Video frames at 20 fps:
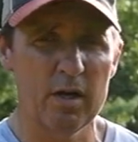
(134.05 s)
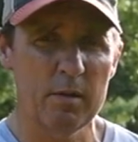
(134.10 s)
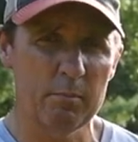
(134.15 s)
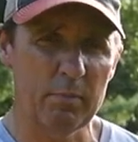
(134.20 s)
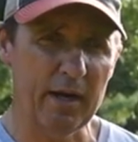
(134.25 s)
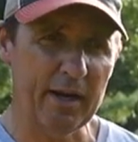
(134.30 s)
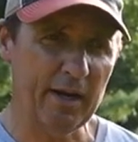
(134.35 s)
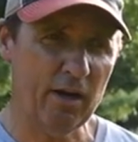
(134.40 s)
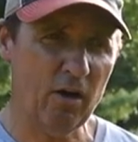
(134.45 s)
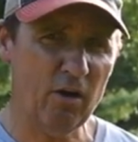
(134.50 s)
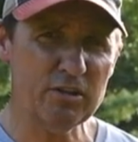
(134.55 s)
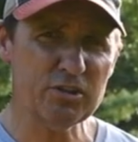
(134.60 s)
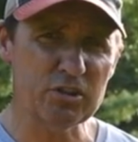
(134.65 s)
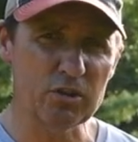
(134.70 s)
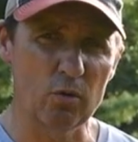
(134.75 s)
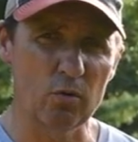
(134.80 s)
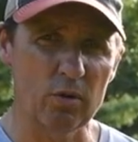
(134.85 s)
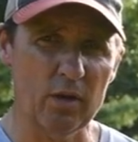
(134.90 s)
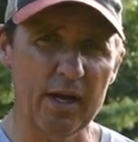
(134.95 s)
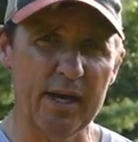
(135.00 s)
But I
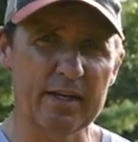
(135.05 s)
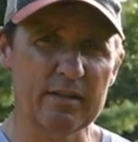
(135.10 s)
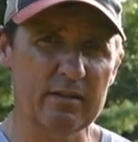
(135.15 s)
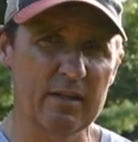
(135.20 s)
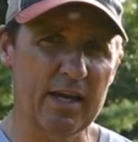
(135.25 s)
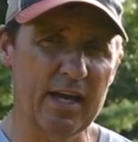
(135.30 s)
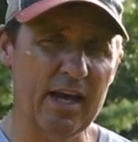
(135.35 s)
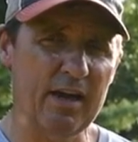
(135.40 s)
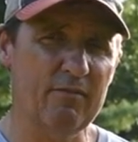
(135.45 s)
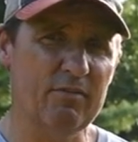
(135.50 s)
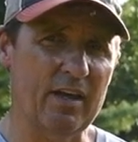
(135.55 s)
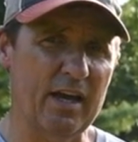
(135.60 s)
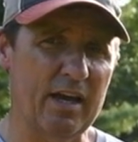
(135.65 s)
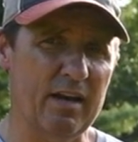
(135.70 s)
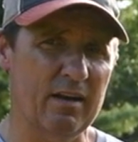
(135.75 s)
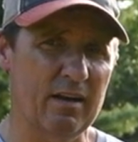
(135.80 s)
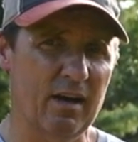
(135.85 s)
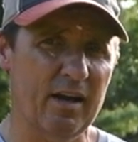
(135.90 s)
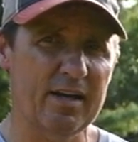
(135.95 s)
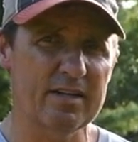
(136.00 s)
also like to have
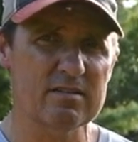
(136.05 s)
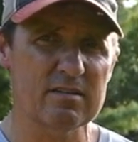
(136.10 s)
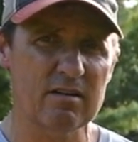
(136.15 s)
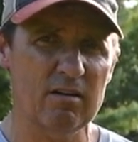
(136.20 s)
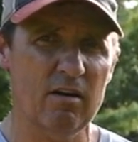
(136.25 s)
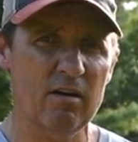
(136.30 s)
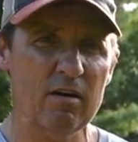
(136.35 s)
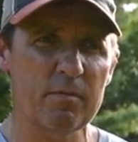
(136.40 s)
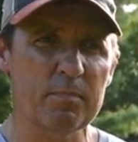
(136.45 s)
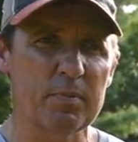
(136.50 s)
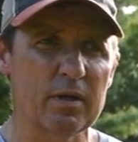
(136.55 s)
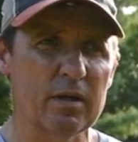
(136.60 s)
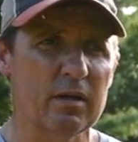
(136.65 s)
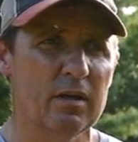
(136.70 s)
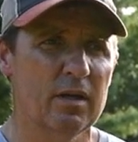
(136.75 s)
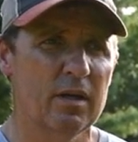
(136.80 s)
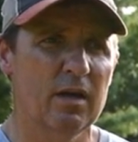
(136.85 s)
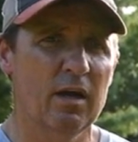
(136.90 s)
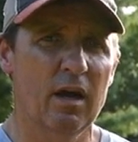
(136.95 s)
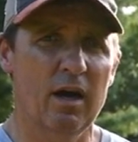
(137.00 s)
that nice carpet
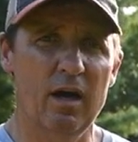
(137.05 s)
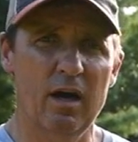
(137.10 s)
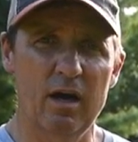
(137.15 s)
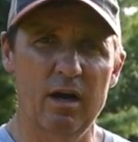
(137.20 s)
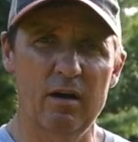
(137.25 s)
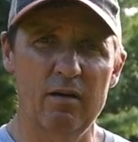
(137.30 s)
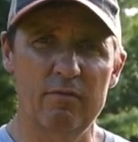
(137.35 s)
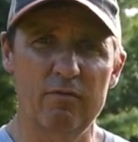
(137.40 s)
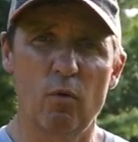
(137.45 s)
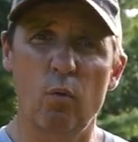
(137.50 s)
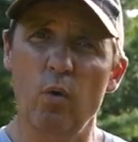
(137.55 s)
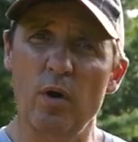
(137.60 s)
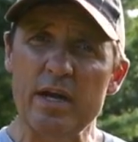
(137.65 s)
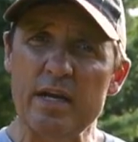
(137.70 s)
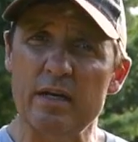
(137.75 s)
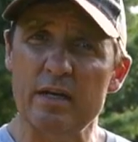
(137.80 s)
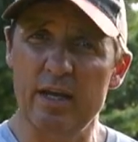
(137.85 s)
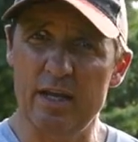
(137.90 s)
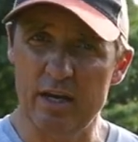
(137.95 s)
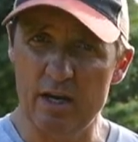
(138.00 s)
of
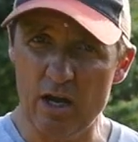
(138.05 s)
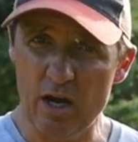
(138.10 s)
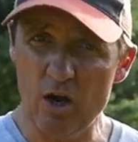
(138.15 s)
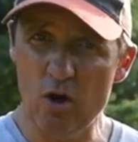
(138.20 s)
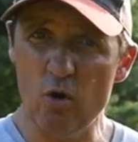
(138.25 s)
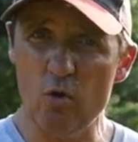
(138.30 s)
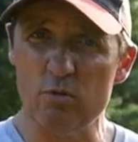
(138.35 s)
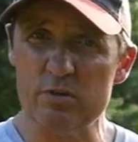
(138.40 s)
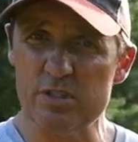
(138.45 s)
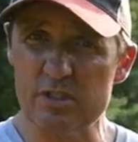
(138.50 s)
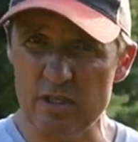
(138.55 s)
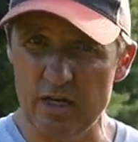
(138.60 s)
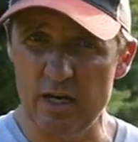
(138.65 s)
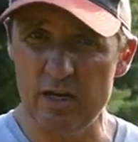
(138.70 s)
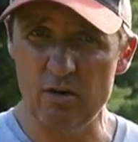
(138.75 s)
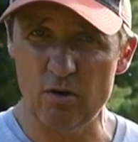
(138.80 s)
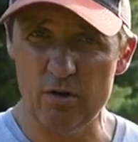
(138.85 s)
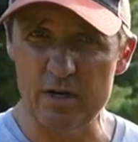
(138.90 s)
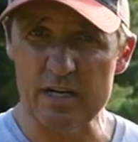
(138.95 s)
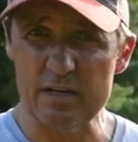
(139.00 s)
wheat and oats
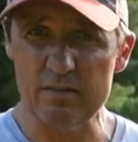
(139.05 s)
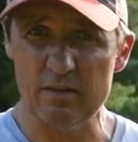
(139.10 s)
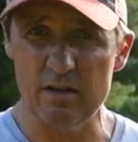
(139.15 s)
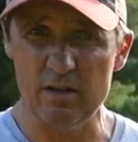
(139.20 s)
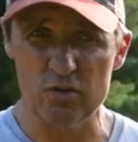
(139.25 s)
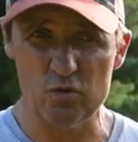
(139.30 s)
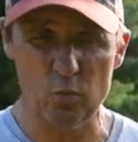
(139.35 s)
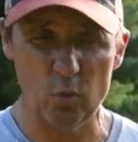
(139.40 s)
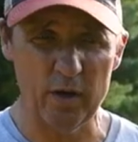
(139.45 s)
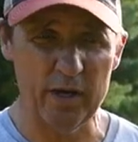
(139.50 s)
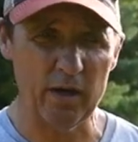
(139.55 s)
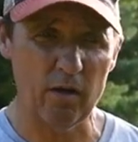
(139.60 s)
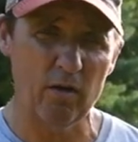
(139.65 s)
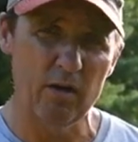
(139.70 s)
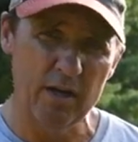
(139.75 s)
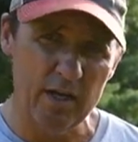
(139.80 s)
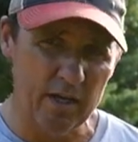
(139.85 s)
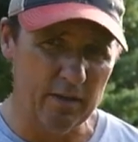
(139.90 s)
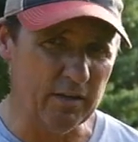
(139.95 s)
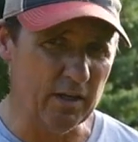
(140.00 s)
underneath it as well.
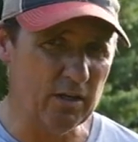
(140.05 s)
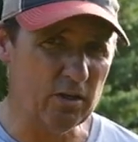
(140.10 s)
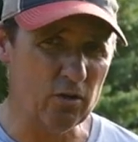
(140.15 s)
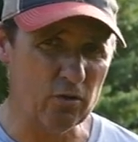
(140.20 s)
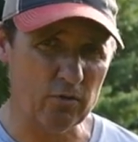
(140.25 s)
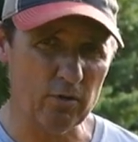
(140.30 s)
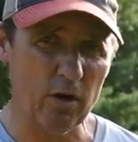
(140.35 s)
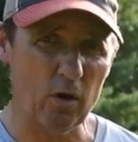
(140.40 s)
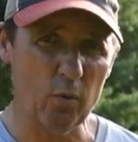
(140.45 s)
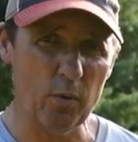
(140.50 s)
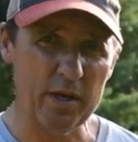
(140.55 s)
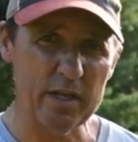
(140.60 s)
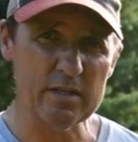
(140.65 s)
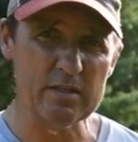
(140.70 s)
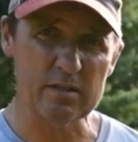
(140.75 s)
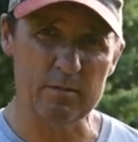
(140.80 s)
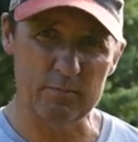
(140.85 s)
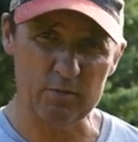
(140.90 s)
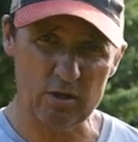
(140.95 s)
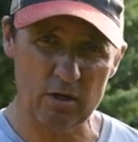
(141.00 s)
And then you throw in
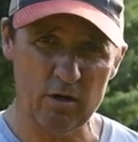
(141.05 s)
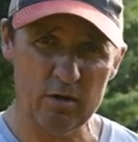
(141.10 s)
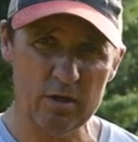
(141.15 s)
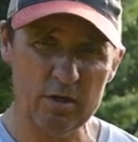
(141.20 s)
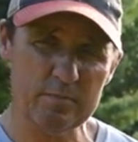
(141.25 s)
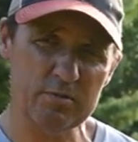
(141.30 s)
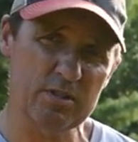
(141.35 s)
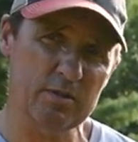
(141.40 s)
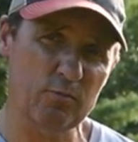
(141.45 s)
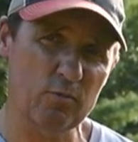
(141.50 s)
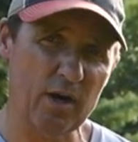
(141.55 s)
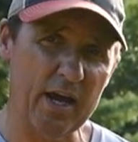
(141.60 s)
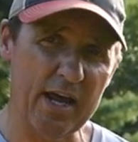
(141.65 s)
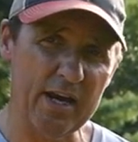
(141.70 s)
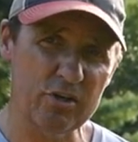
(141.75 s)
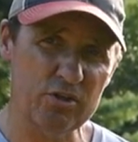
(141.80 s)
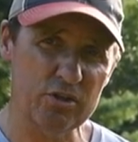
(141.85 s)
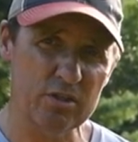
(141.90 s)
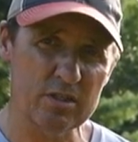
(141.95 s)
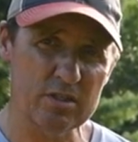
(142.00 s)
some turnips, some
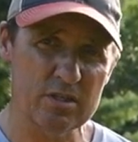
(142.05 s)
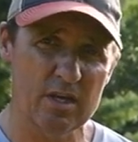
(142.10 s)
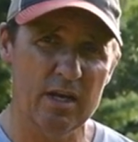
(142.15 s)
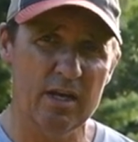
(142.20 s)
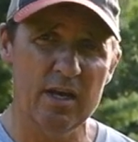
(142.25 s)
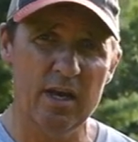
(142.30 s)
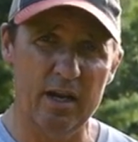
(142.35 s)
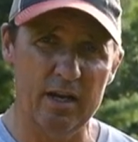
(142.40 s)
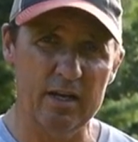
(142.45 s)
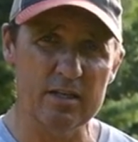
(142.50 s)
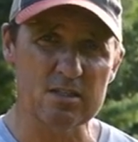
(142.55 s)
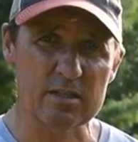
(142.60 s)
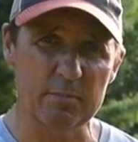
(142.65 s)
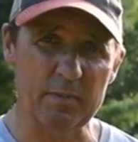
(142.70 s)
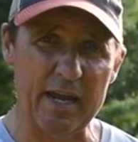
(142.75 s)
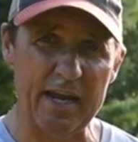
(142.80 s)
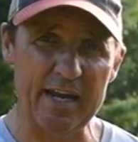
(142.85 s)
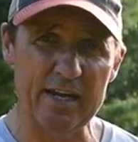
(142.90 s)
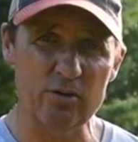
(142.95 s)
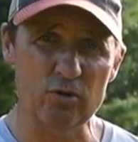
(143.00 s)
radishes, and then some
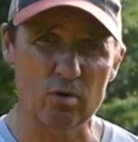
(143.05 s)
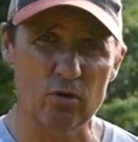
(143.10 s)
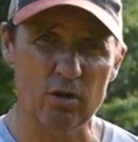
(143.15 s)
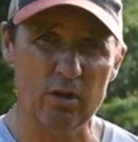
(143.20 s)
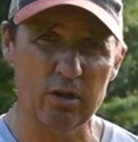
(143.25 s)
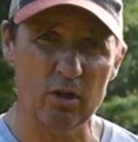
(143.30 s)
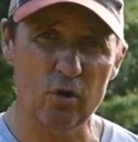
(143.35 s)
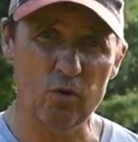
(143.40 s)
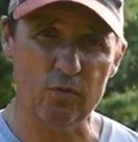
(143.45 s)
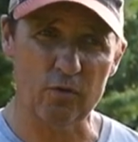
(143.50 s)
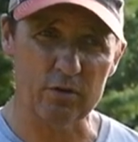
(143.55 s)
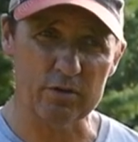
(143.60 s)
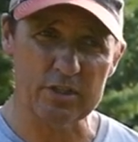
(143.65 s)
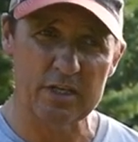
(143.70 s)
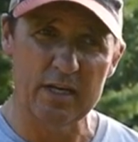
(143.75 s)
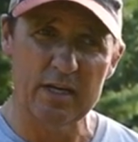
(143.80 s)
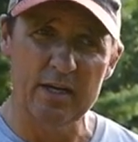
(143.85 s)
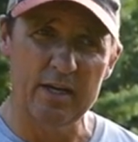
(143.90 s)
annual clovers.